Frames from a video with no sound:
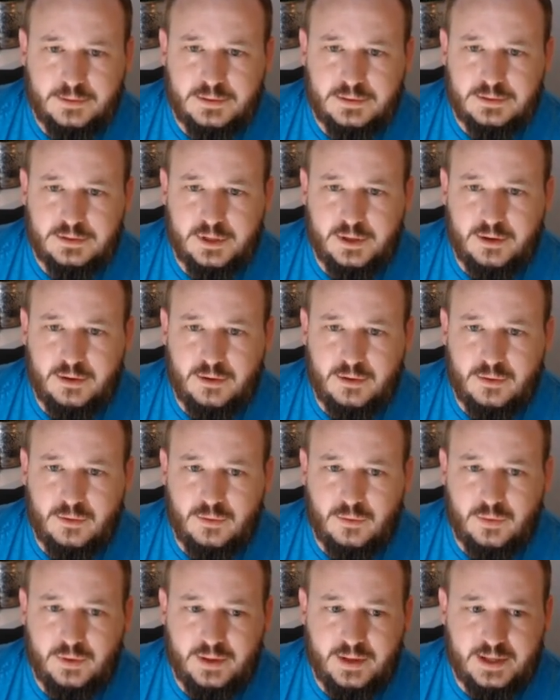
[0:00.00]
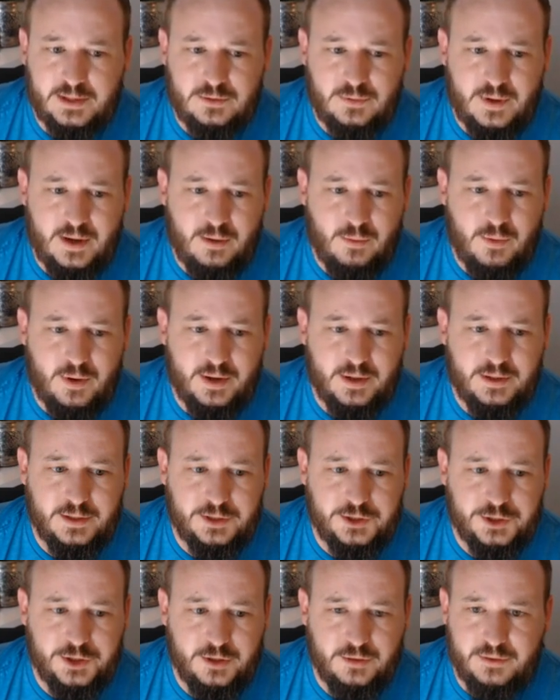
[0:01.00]
So what, that's why I wanted to
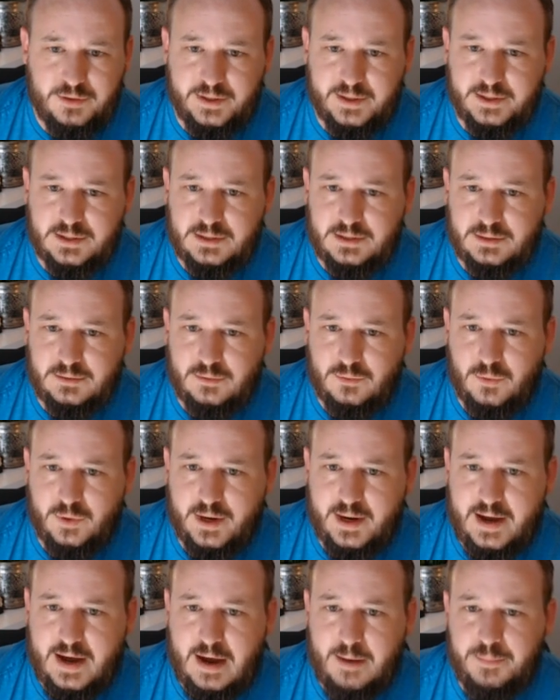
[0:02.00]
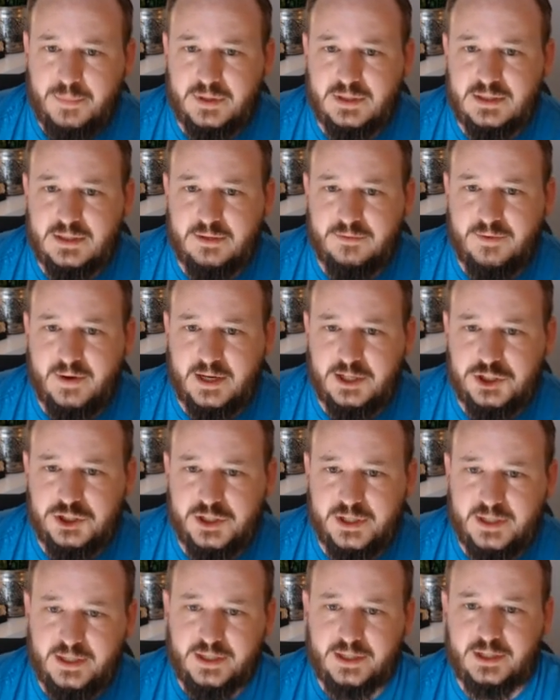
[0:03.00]
show this. What happens if I
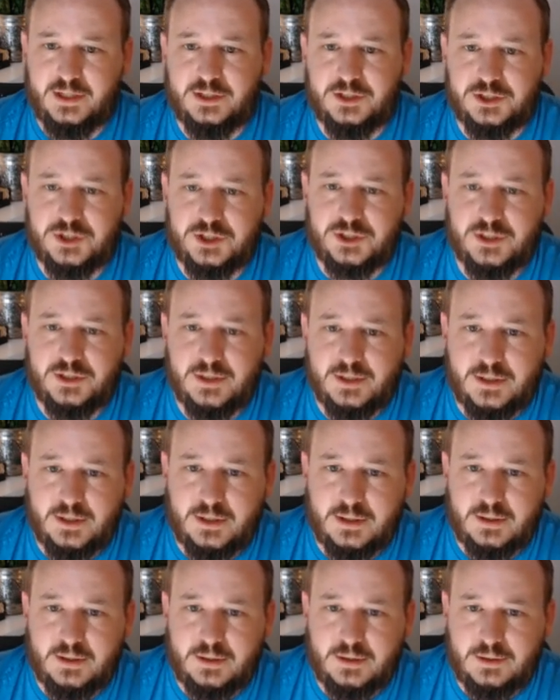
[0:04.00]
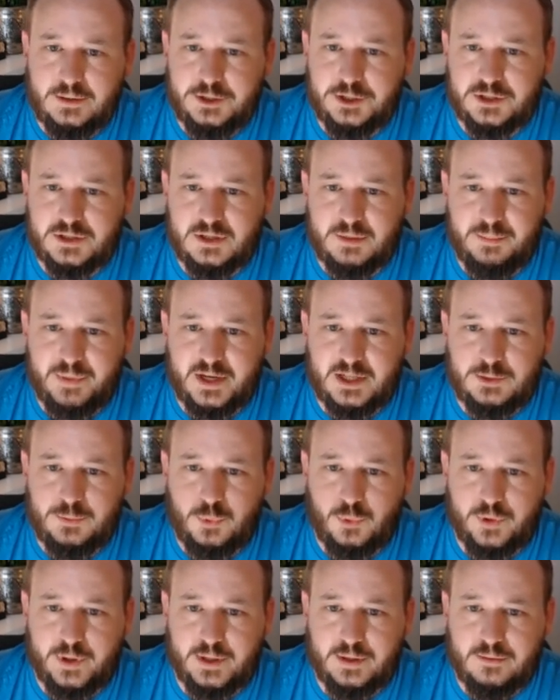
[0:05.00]
change just the base
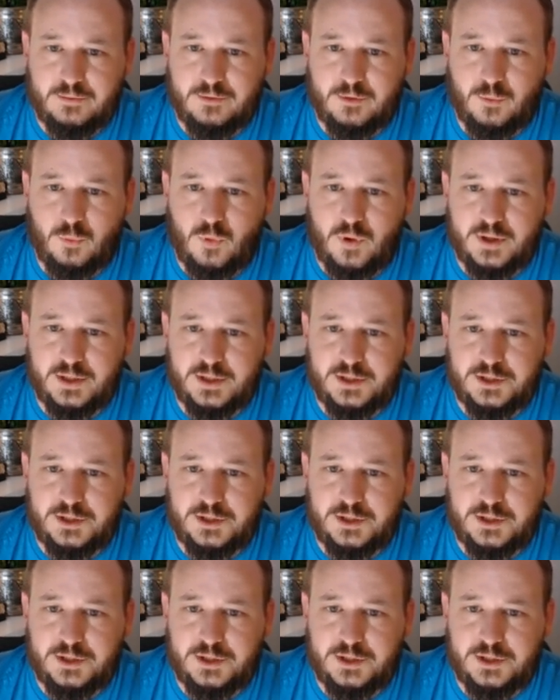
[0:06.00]
point from one to